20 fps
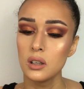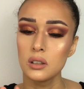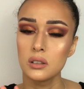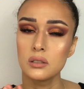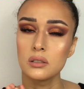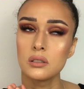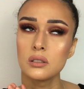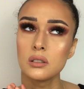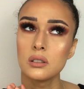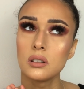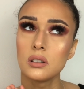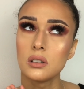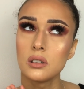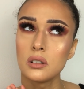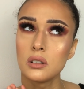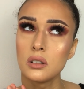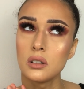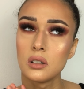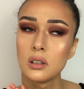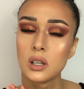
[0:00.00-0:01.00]

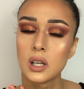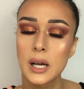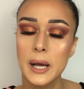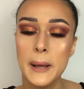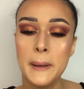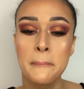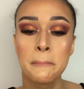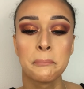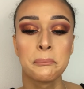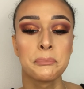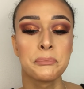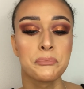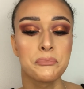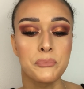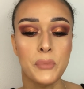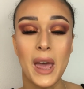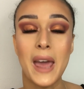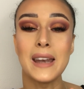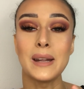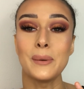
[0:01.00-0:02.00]
Oh.
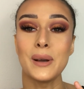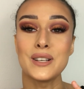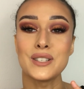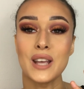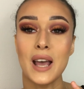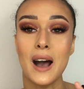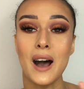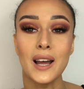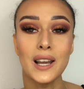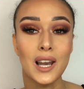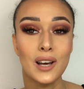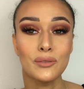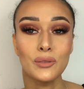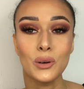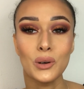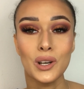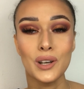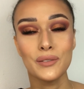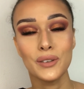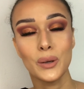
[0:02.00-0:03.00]
But anyways, yeah, I love
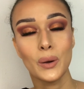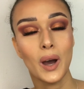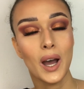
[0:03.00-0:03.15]
all of you.